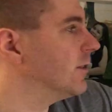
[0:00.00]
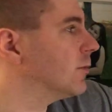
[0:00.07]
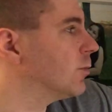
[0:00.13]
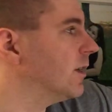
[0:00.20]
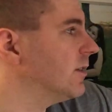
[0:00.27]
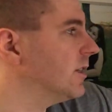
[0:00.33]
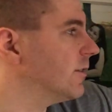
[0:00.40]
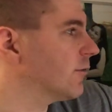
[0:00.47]
The
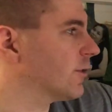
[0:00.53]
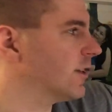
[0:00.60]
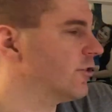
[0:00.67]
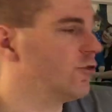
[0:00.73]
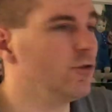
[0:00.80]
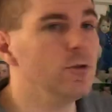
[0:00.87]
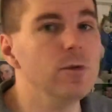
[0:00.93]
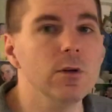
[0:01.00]
run
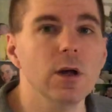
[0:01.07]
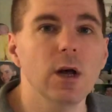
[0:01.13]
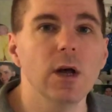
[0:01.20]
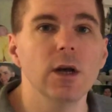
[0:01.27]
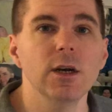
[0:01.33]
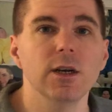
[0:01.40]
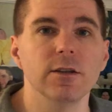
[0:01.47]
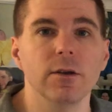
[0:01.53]
differential
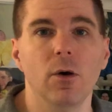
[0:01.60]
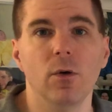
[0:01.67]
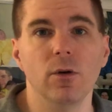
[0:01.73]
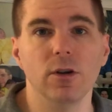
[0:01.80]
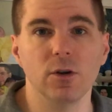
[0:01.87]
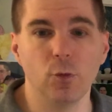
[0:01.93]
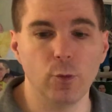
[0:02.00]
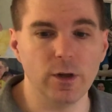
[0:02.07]
is
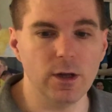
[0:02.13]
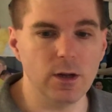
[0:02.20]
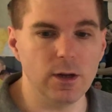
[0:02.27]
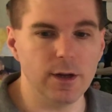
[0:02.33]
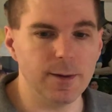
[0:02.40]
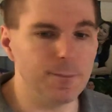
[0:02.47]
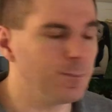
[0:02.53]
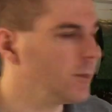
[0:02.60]
only
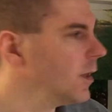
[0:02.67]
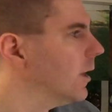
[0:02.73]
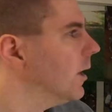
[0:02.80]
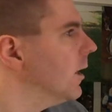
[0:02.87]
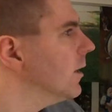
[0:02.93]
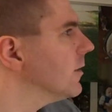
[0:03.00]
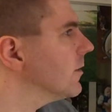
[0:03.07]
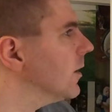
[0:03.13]
weekly.
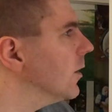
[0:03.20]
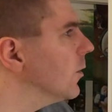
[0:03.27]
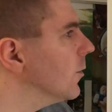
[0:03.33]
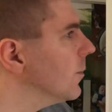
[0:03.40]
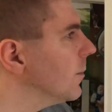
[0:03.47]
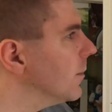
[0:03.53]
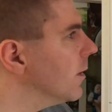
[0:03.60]
So,